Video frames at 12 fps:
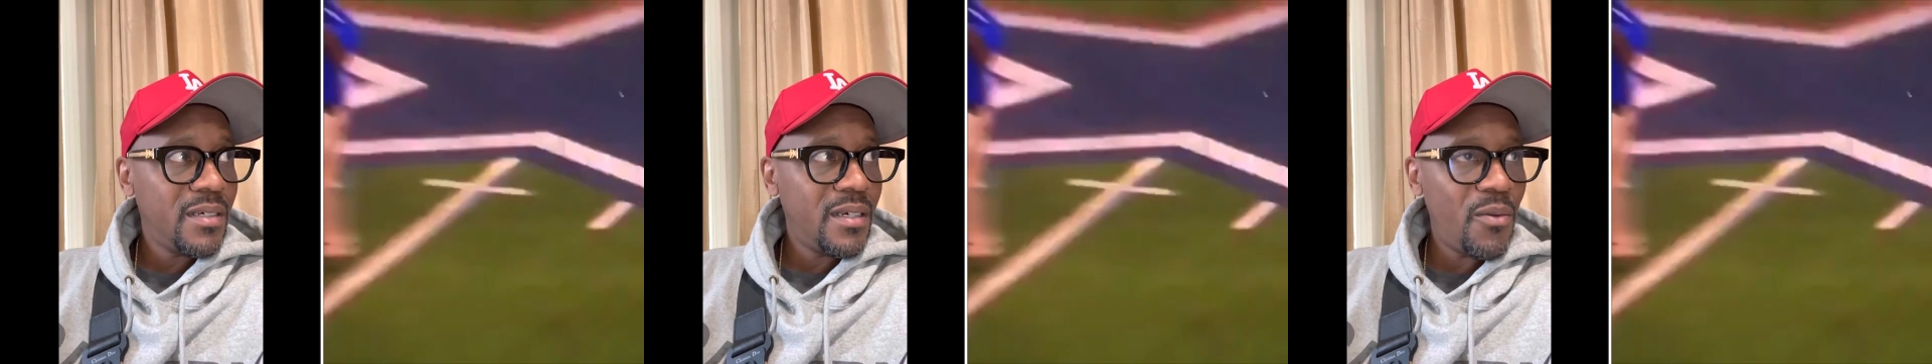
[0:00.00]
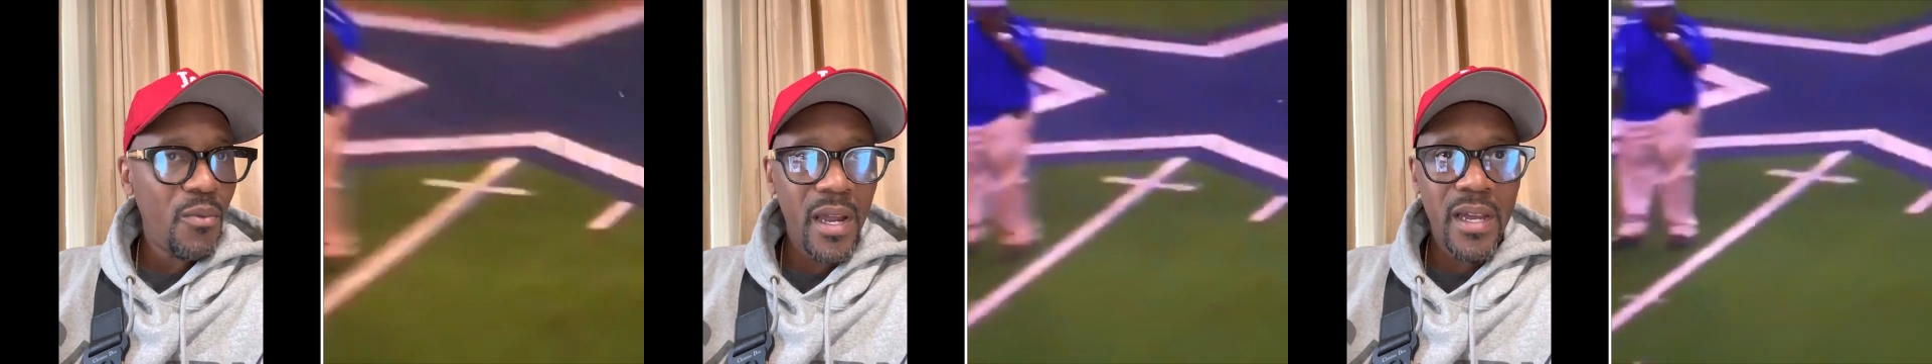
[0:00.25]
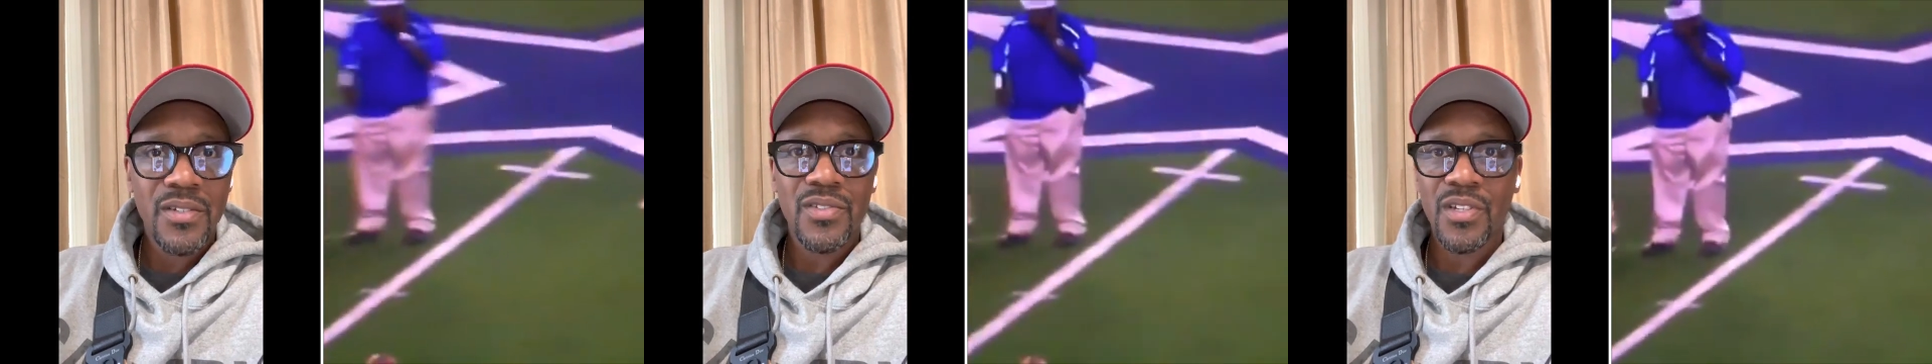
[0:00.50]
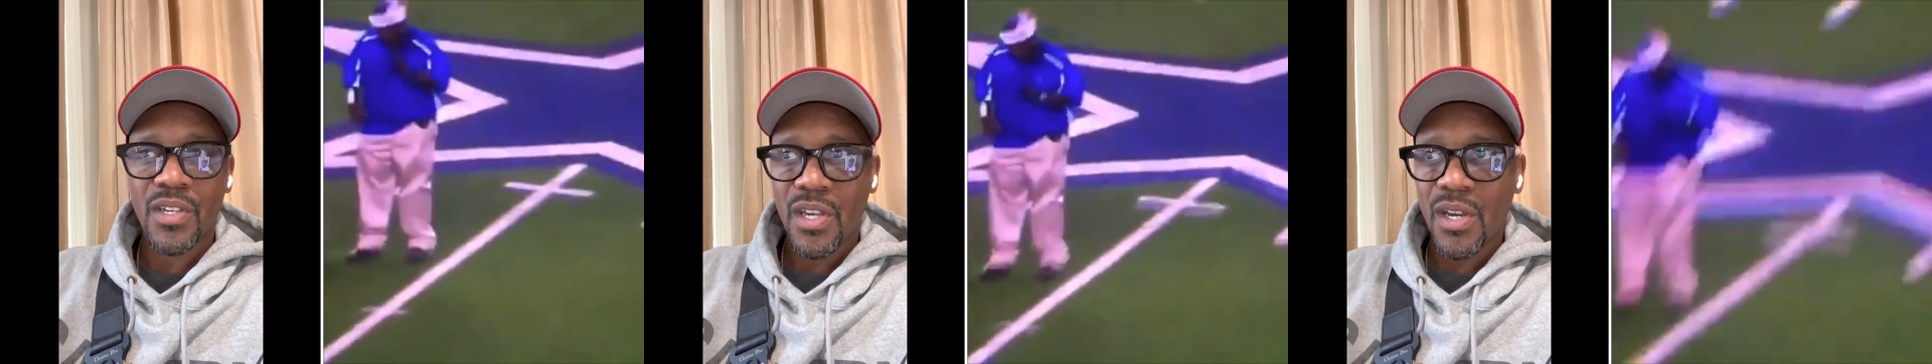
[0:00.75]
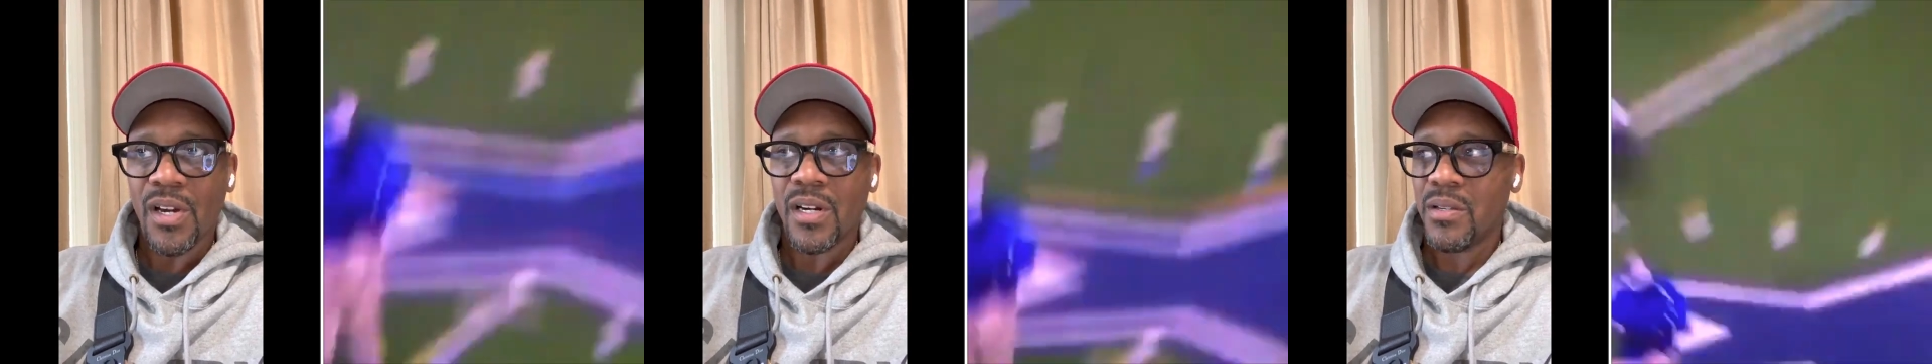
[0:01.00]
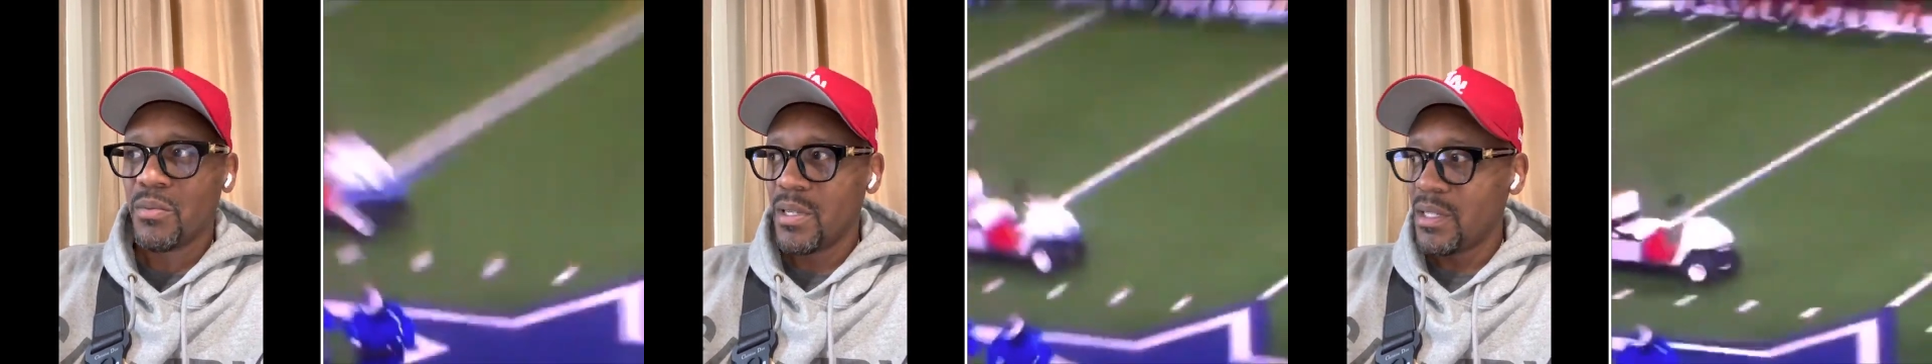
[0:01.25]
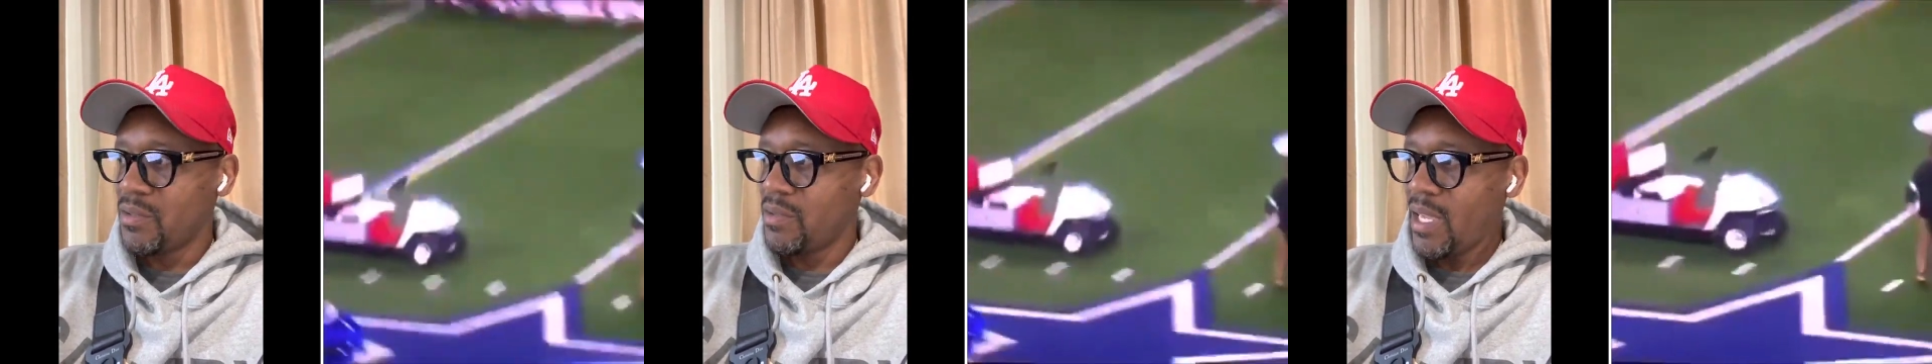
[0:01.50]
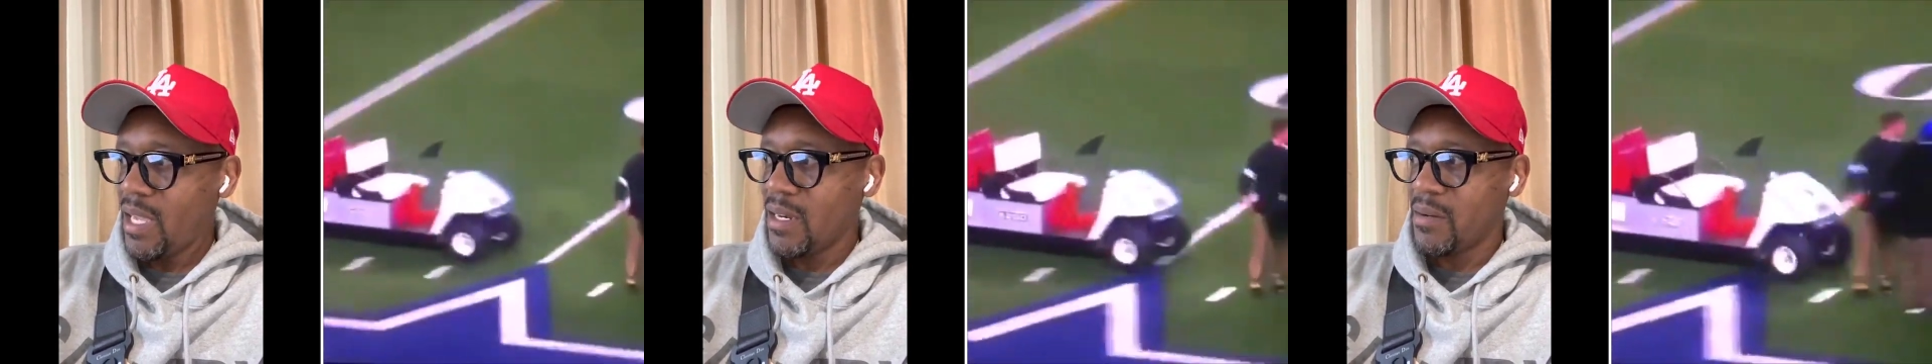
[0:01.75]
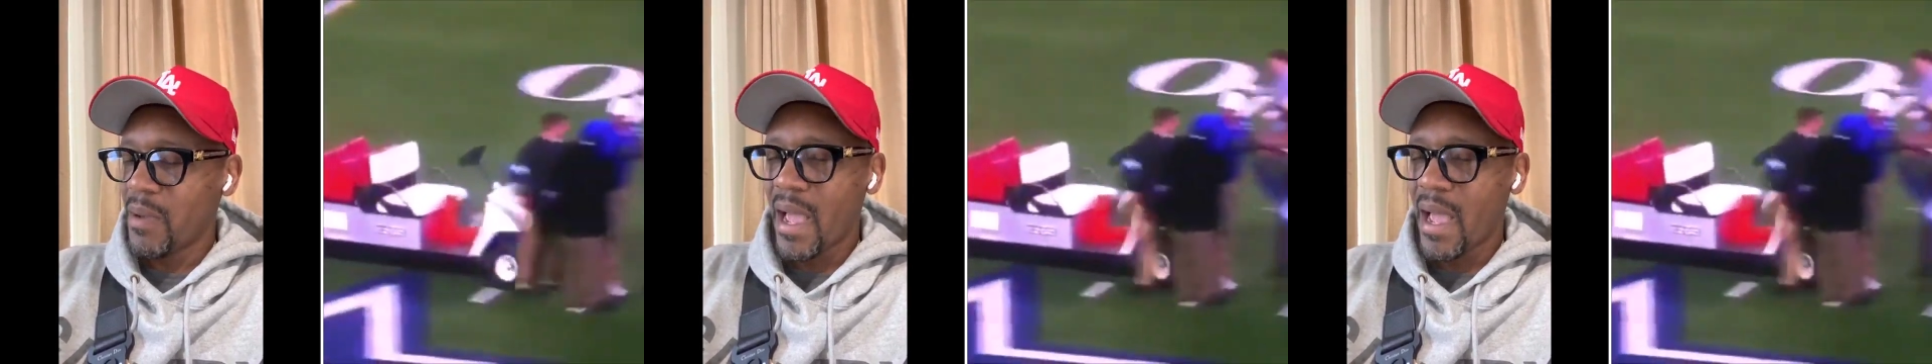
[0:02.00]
And where's security when you need them?